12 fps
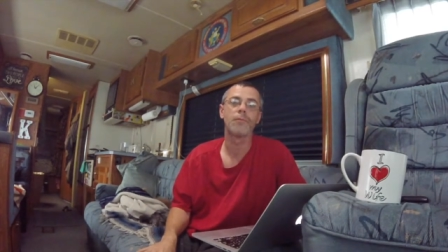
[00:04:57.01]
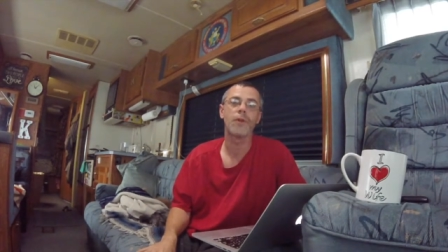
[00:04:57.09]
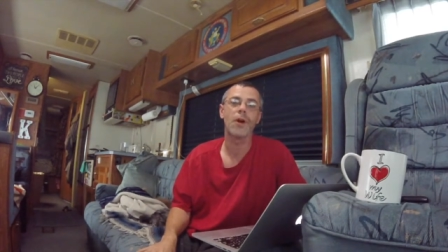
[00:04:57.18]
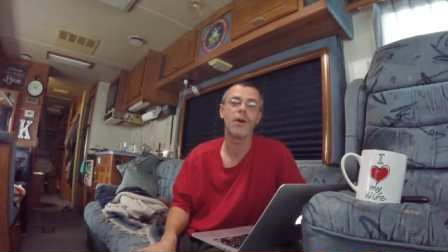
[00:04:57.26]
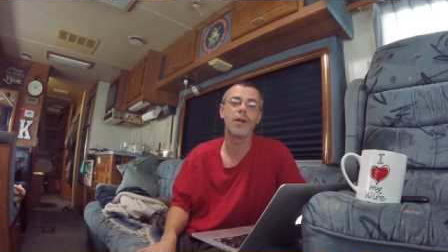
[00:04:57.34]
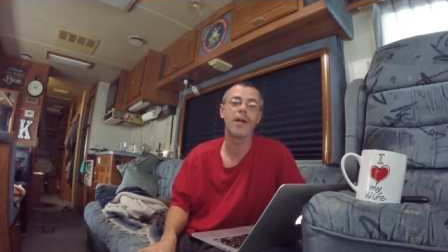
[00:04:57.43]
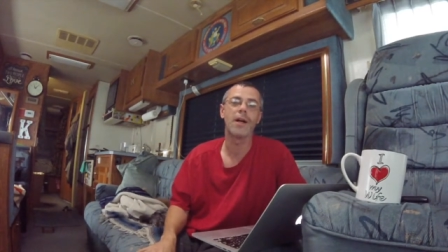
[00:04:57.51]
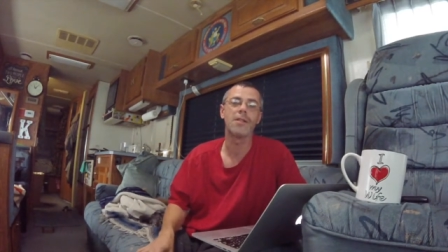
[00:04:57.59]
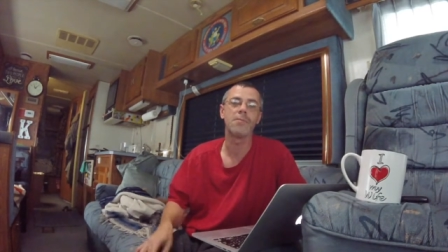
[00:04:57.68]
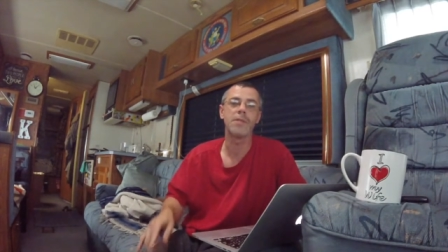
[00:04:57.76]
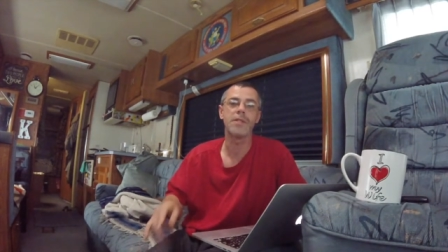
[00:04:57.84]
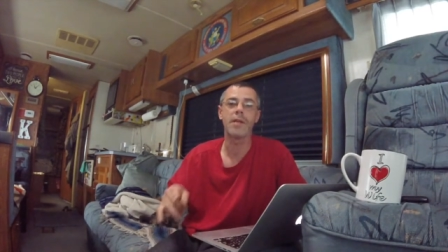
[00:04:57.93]
All right, guys,
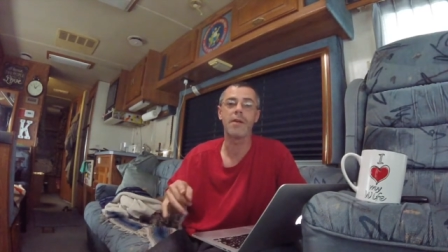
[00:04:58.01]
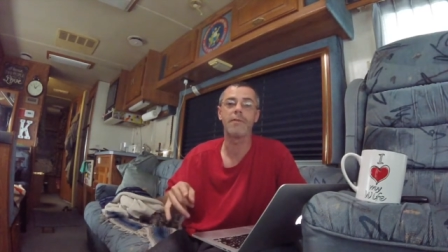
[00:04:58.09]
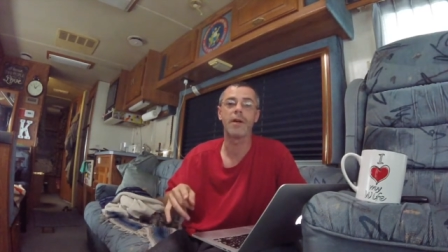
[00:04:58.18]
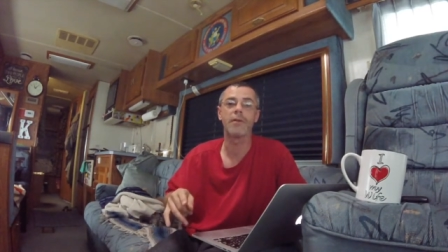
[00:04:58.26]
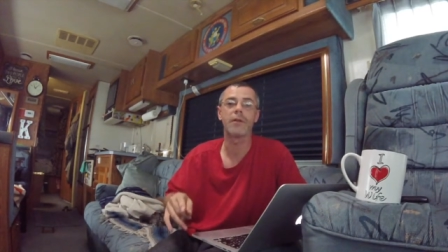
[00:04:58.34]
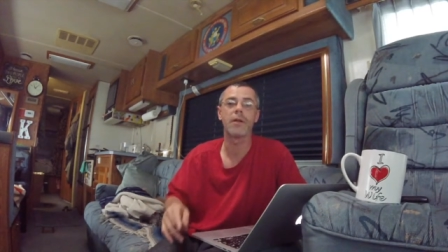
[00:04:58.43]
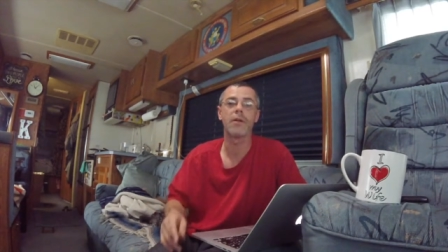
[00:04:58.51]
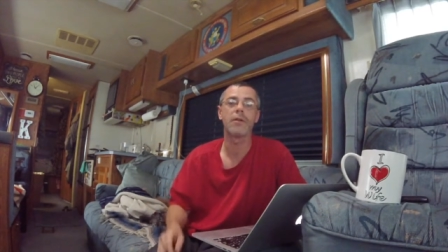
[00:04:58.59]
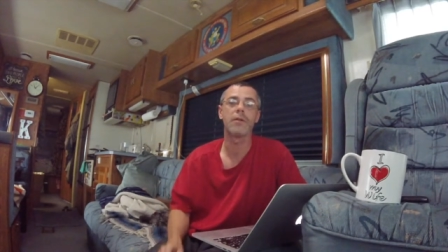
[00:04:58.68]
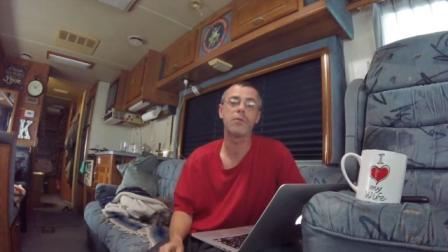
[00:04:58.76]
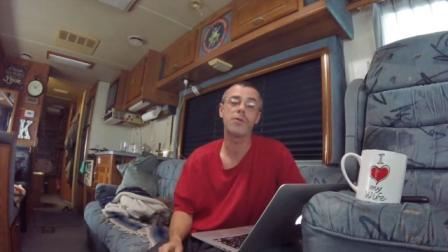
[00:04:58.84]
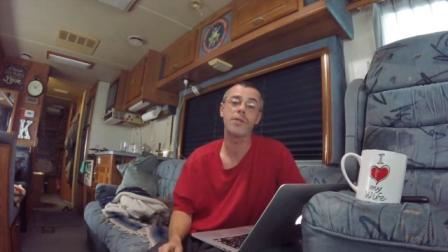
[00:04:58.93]
be safe out there,
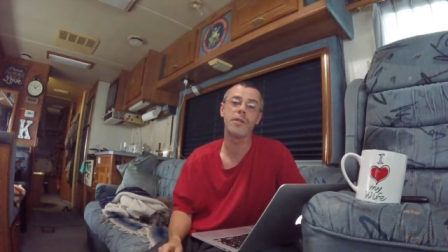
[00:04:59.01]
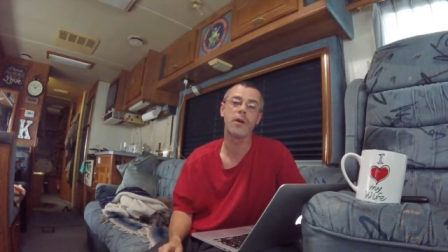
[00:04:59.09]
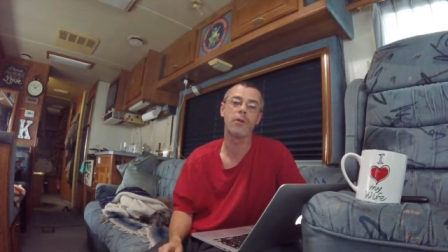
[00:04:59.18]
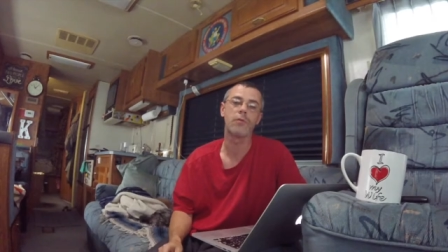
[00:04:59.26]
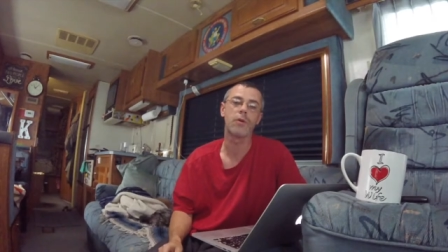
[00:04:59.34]
and we'll see you on the